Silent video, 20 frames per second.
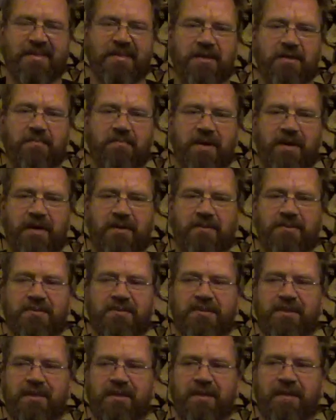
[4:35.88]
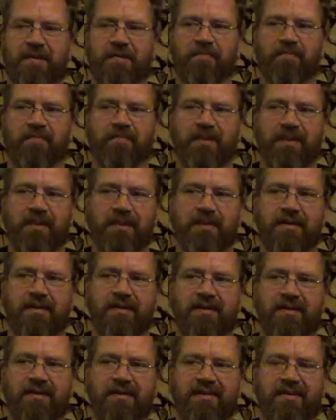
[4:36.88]
about you
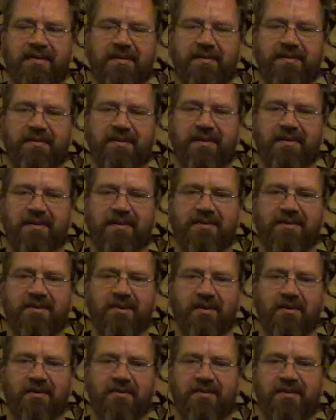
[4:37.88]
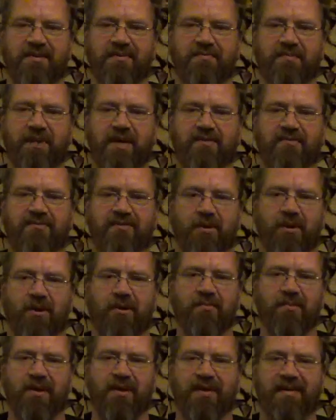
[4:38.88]
know, the big
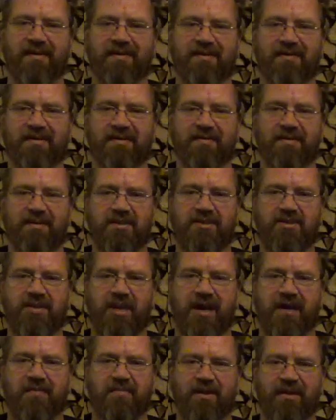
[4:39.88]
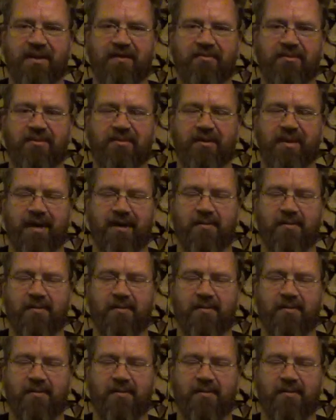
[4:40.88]
pharma and the jab and everything.